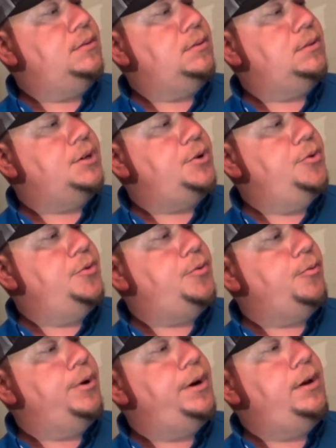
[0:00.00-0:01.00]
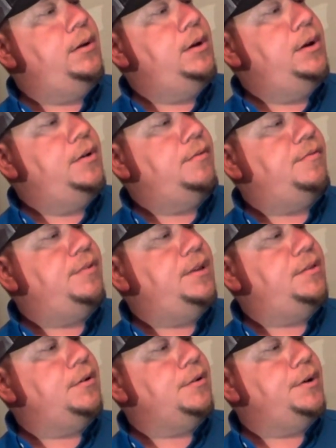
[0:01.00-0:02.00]
So U3
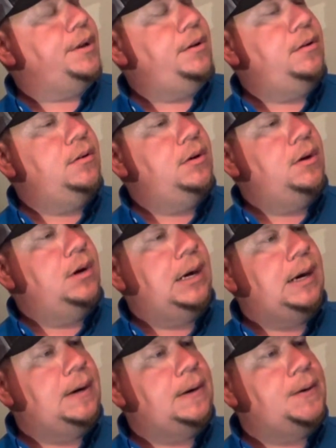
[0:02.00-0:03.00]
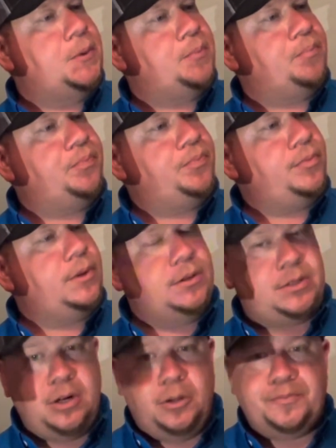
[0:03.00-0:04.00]
V30.
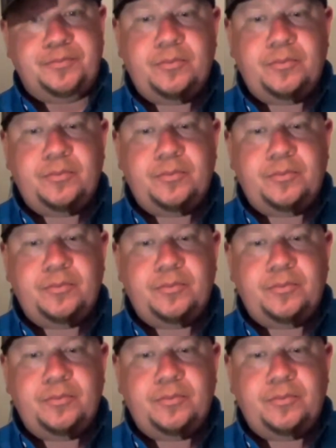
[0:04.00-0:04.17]
So